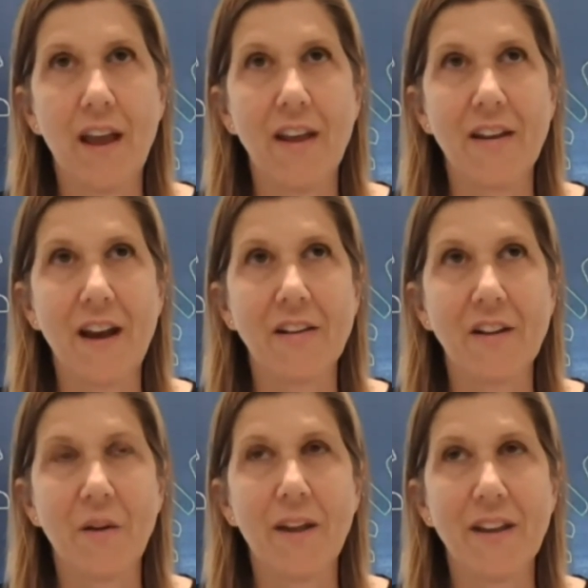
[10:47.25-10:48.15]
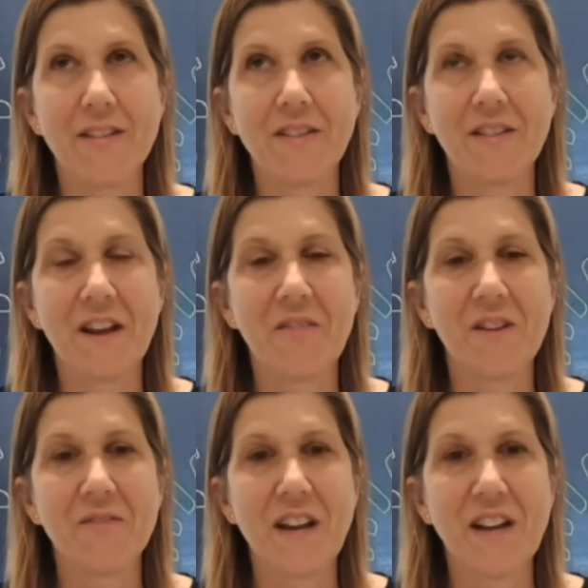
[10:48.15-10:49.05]
and not going into the level
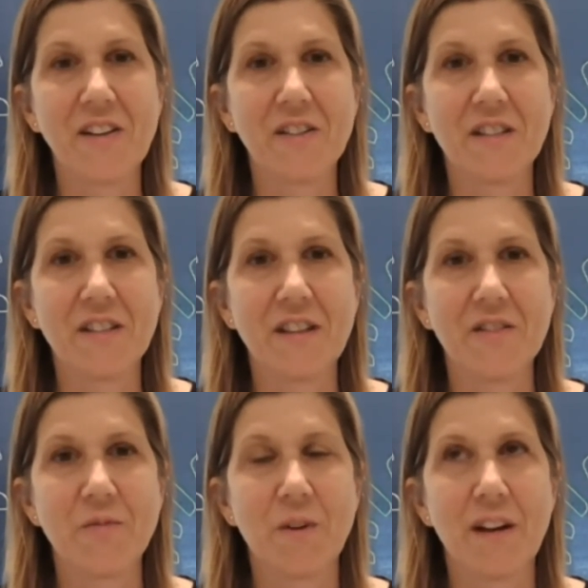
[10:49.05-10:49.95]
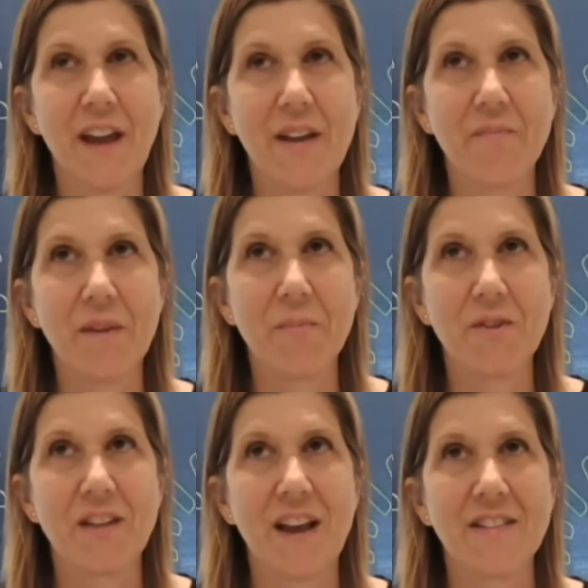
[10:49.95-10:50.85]
of technical details where again
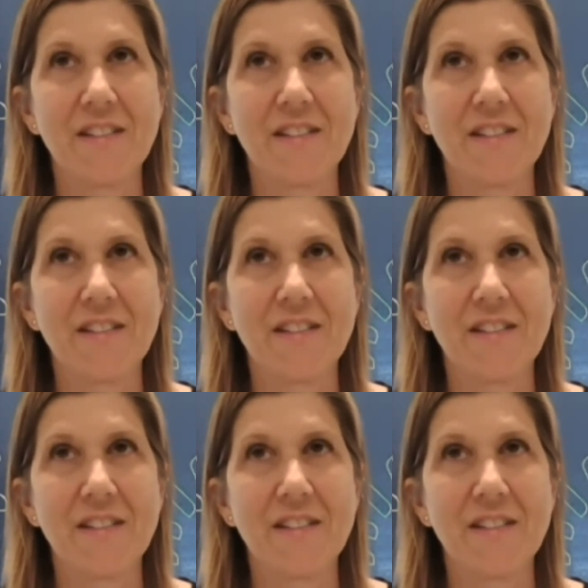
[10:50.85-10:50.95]
people's eyes